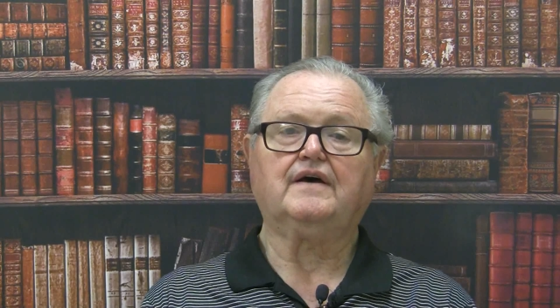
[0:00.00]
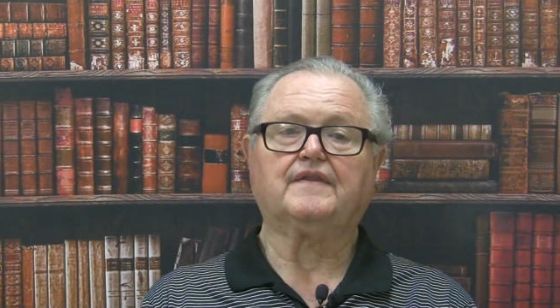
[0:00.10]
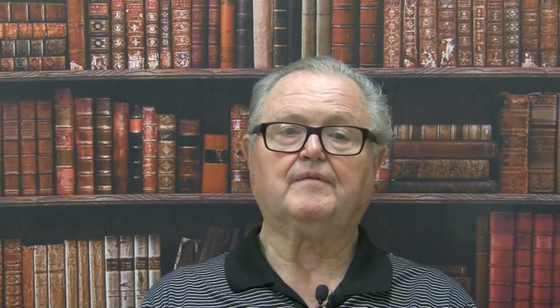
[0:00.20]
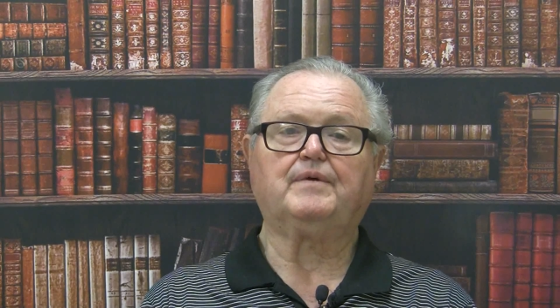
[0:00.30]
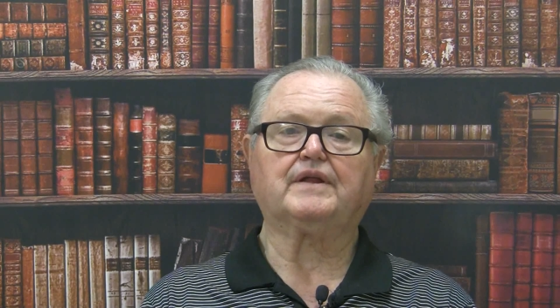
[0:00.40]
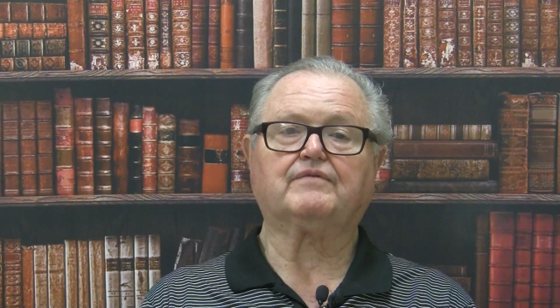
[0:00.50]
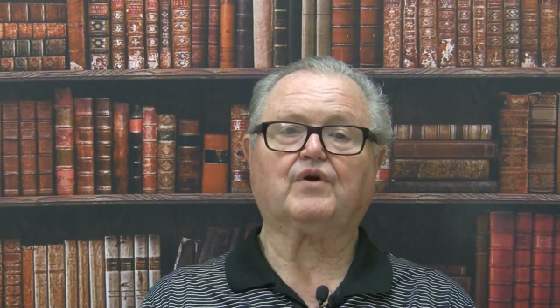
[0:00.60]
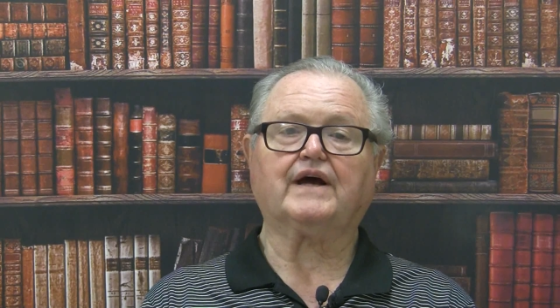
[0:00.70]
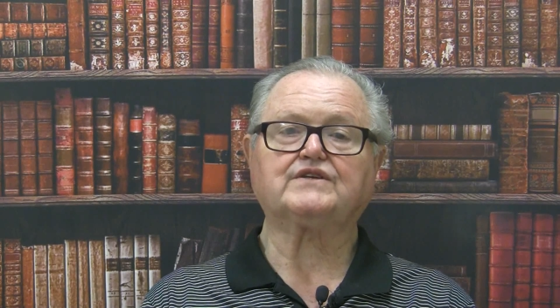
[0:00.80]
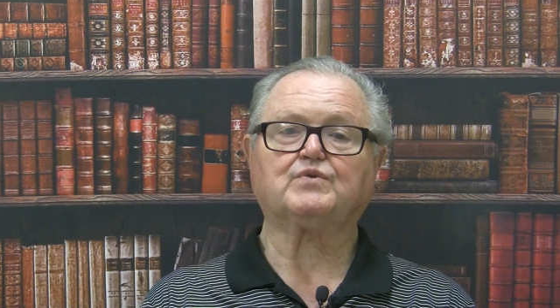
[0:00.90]
The Bill of
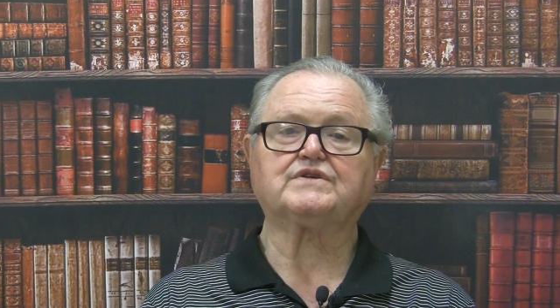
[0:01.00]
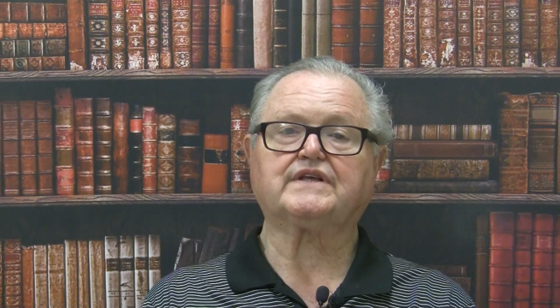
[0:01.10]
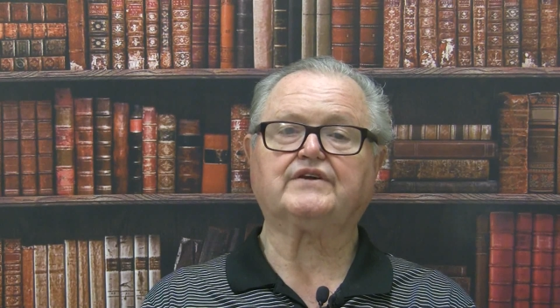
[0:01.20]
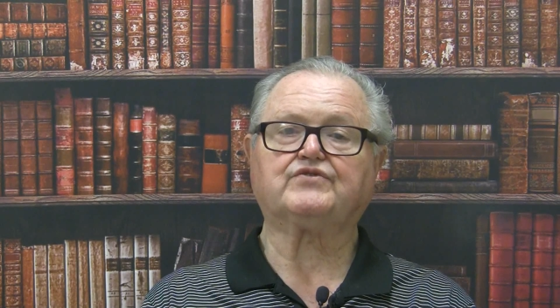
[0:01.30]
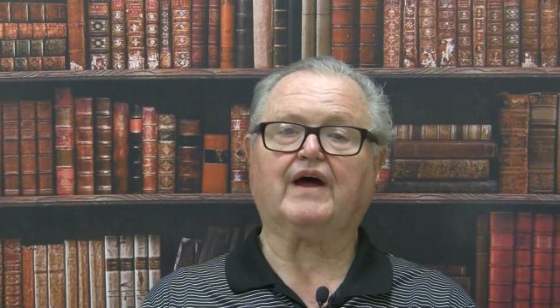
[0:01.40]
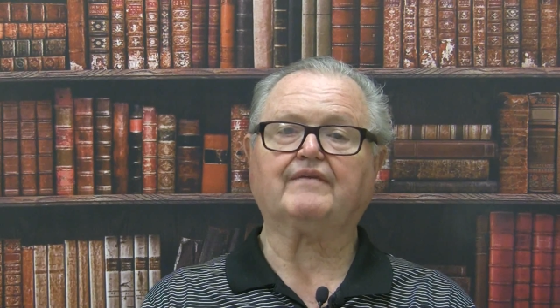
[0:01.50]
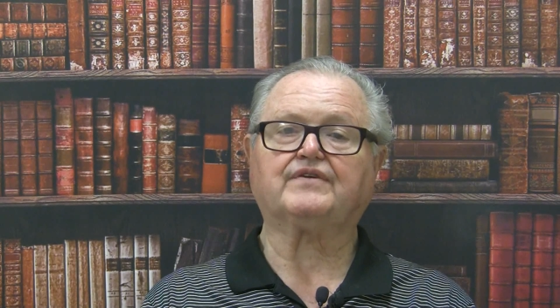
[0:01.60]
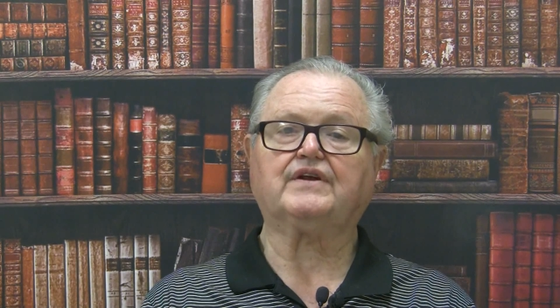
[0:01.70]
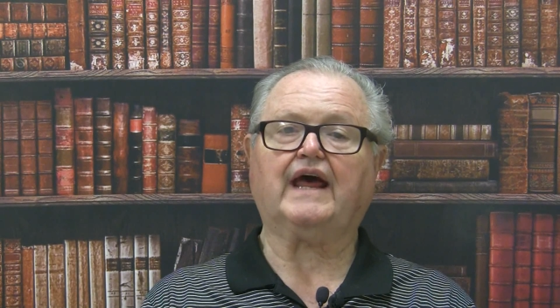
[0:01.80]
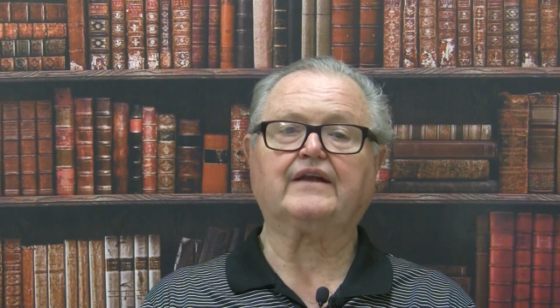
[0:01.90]
Rights was then
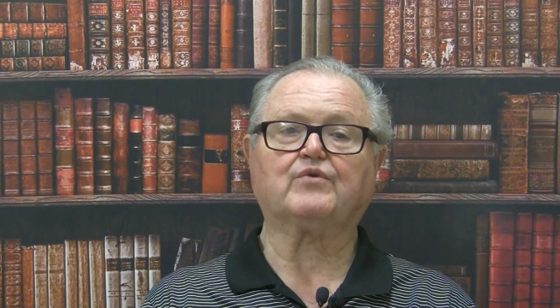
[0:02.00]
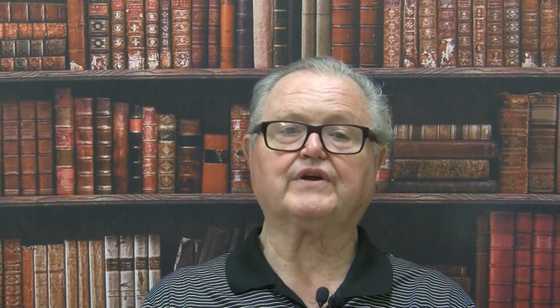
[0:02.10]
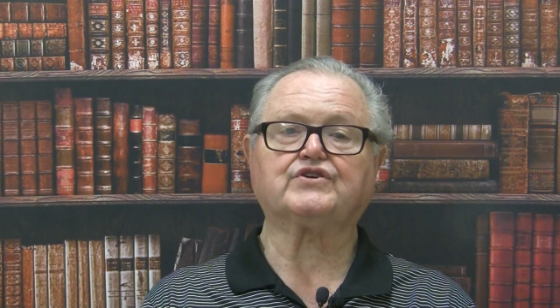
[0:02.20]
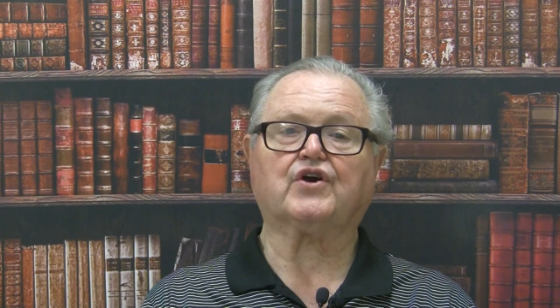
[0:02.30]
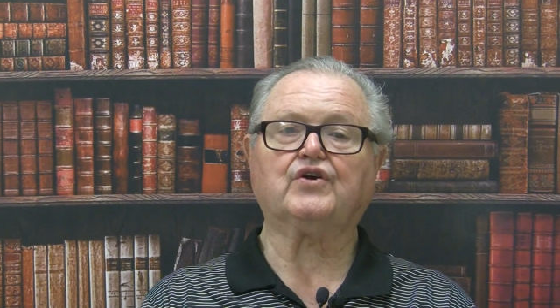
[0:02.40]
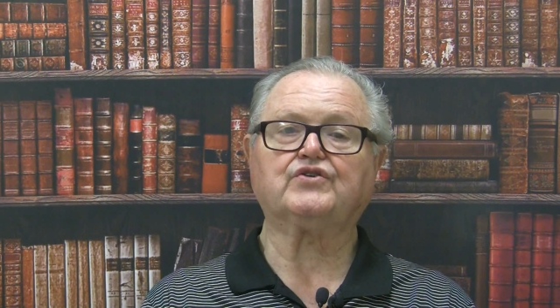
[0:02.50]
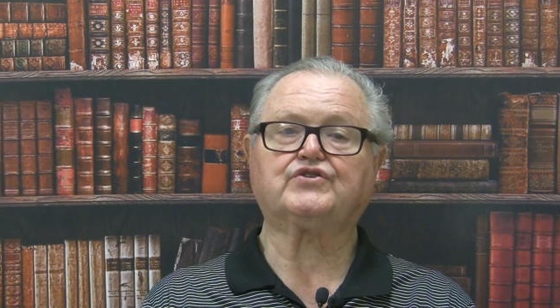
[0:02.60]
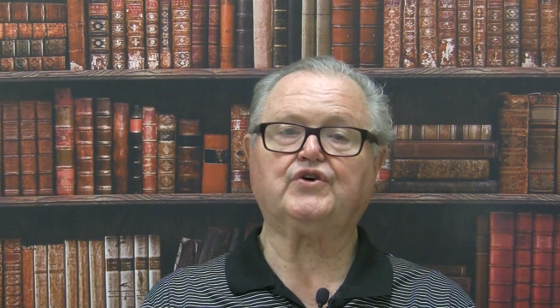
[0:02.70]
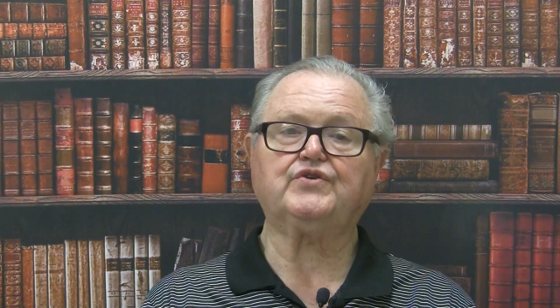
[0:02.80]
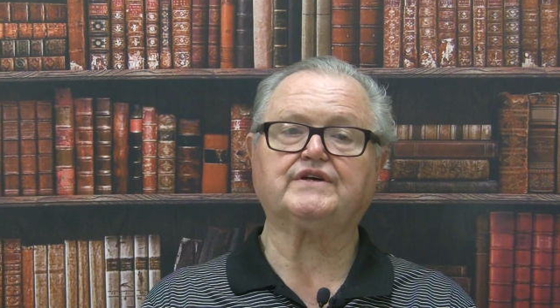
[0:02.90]
drafted and returned
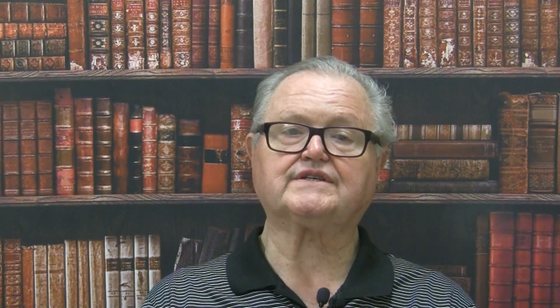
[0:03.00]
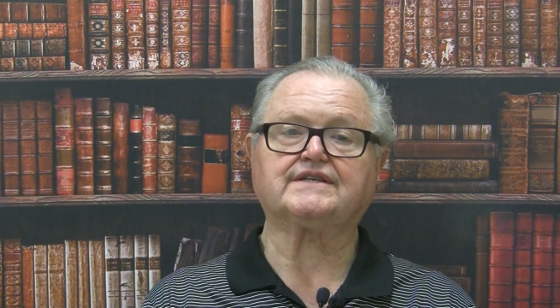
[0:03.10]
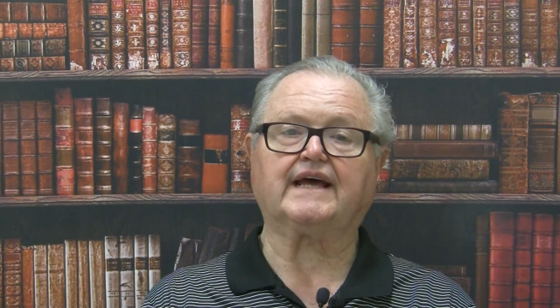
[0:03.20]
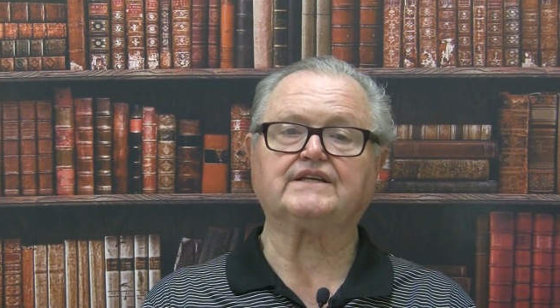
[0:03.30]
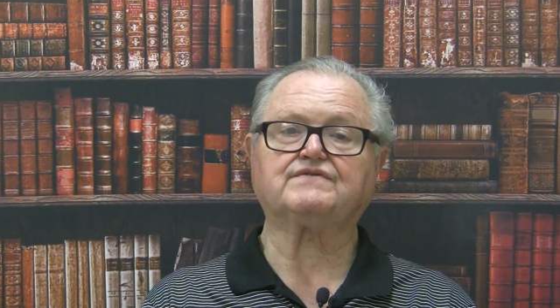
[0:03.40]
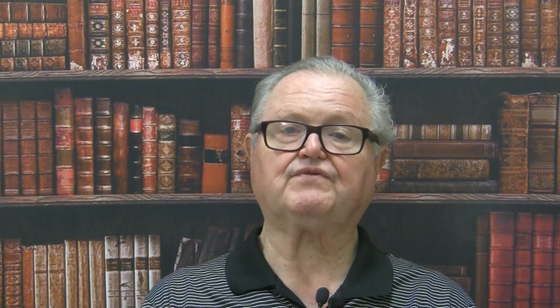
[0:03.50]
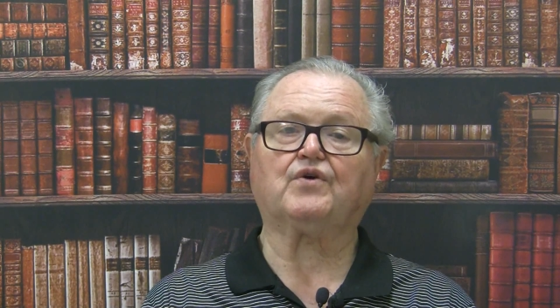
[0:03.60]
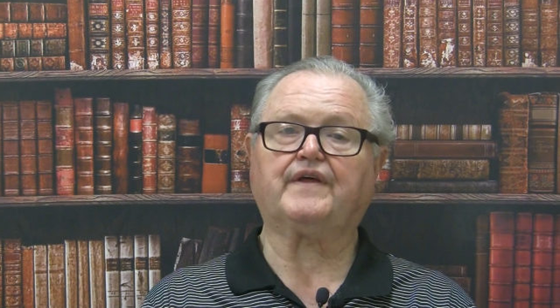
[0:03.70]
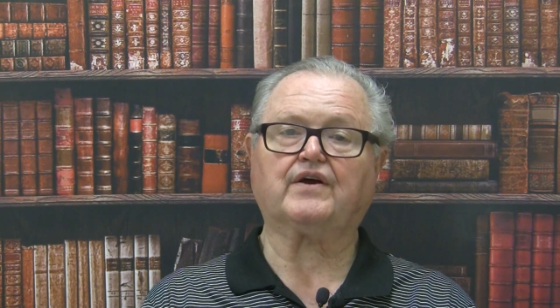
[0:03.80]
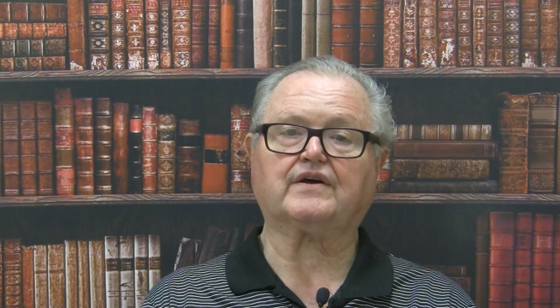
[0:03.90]
to the states
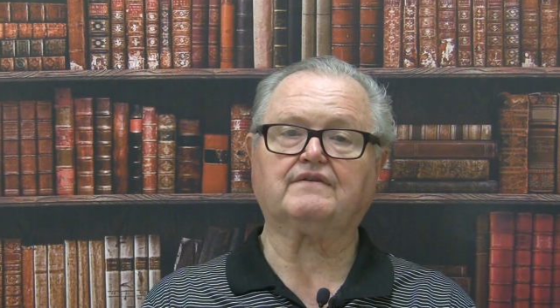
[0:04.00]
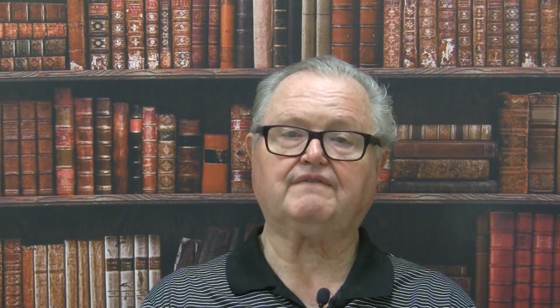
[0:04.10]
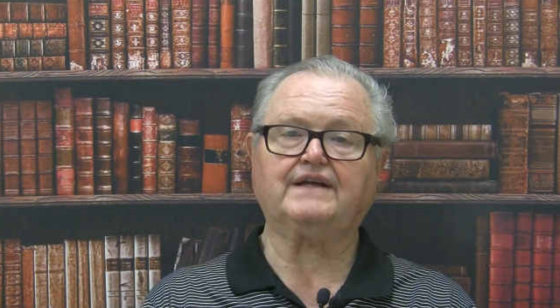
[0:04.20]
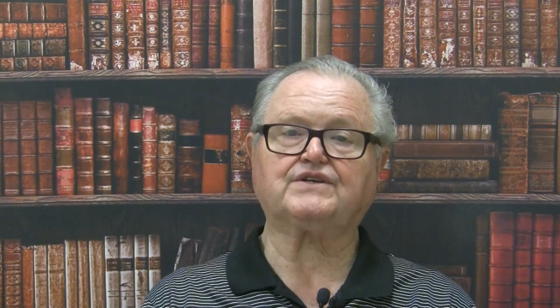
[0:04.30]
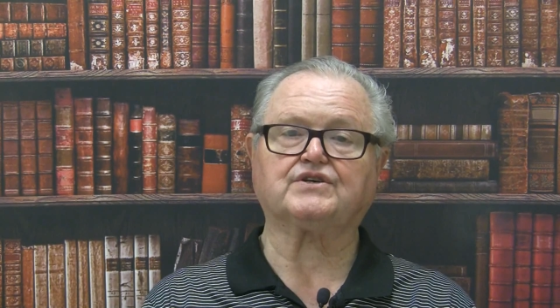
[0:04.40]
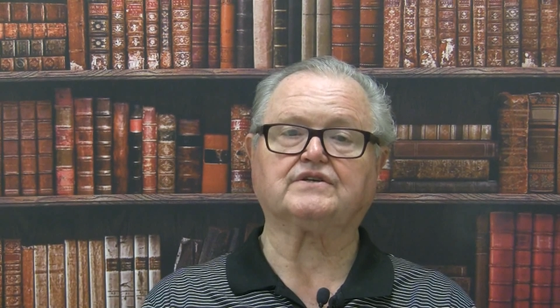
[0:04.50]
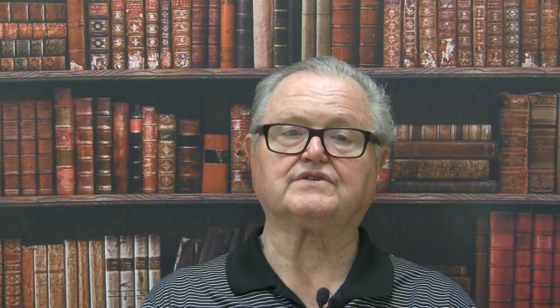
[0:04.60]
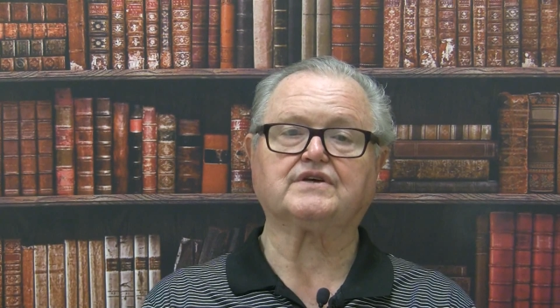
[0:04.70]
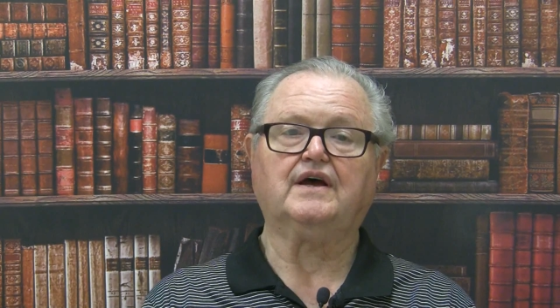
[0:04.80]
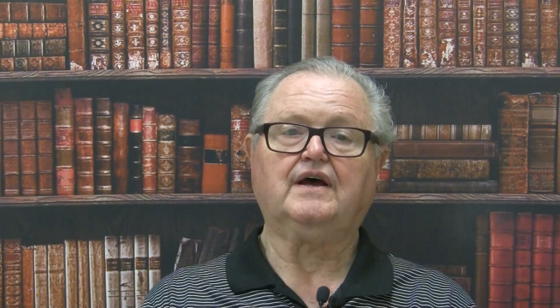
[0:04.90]
for their conventions.